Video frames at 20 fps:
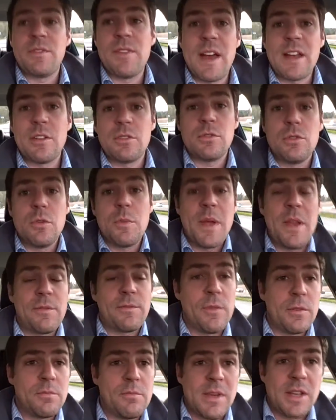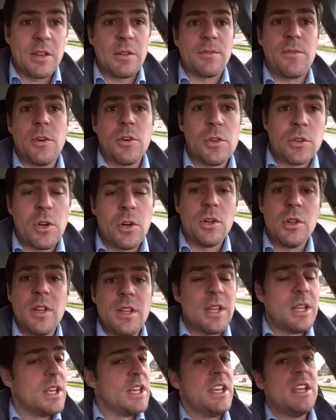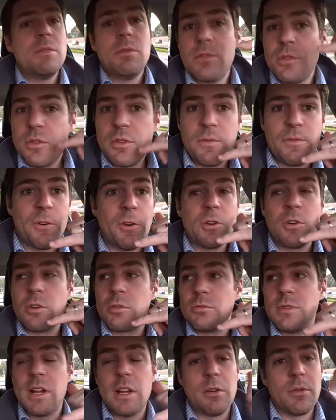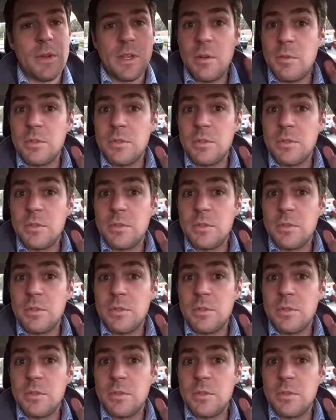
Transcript: If I had to do make make a phone call, he would do the phone call right away.